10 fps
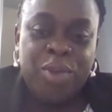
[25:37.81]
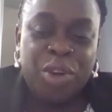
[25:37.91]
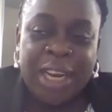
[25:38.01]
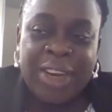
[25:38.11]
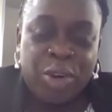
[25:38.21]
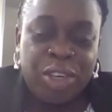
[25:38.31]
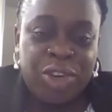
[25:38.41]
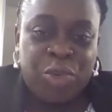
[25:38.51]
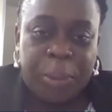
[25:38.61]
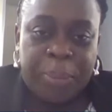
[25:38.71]
on an
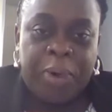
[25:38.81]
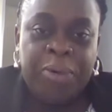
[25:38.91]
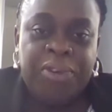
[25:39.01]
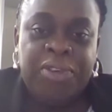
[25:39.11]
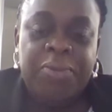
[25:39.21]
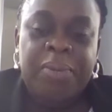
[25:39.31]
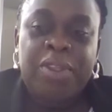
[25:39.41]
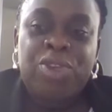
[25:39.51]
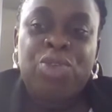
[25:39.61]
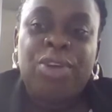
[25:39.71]
audit report,
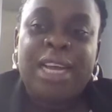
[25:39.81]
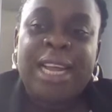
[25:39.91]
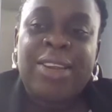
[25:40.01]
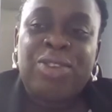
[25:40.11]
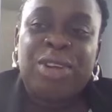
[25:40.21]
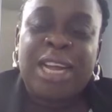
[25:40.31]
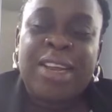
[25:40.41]
you can